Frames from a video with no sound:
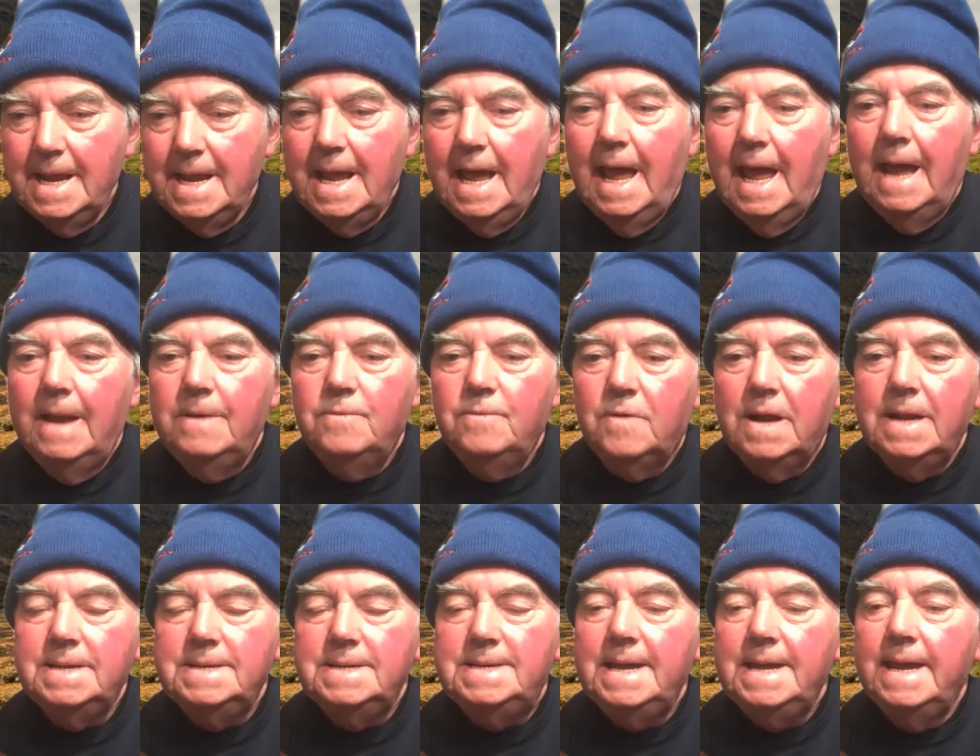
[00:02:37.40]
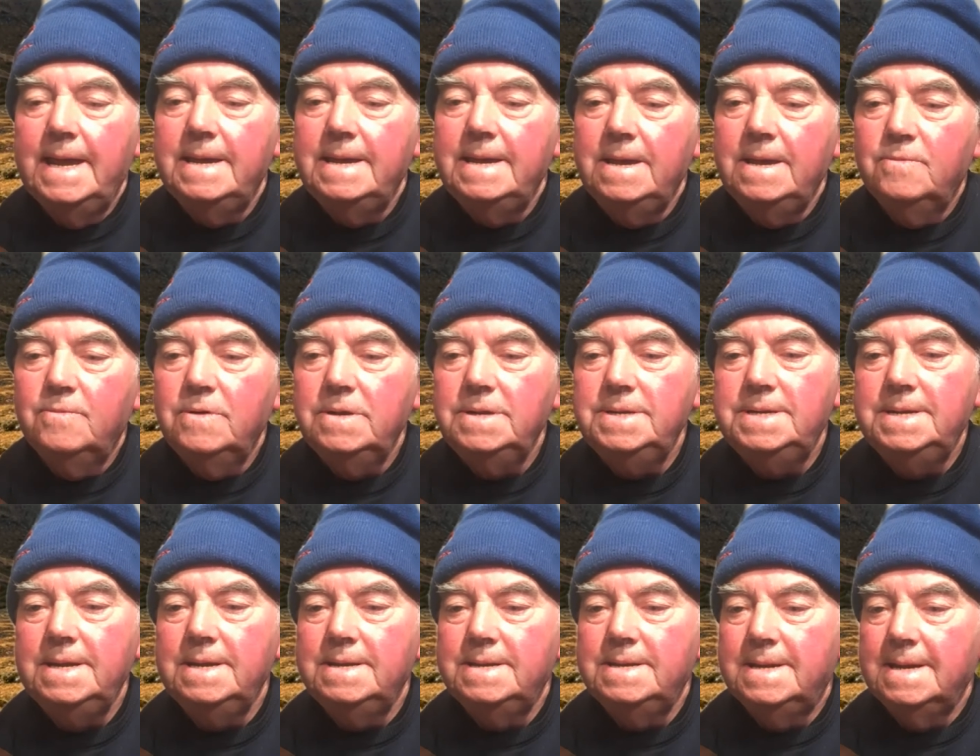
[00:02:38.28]
And one day he
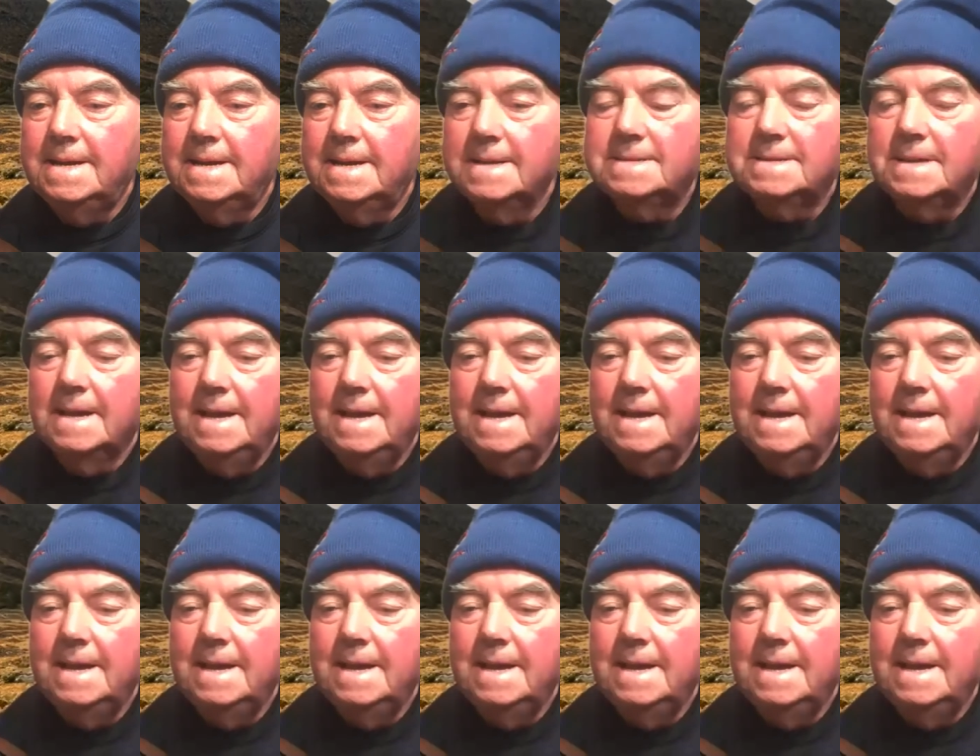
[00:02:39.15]
went in to get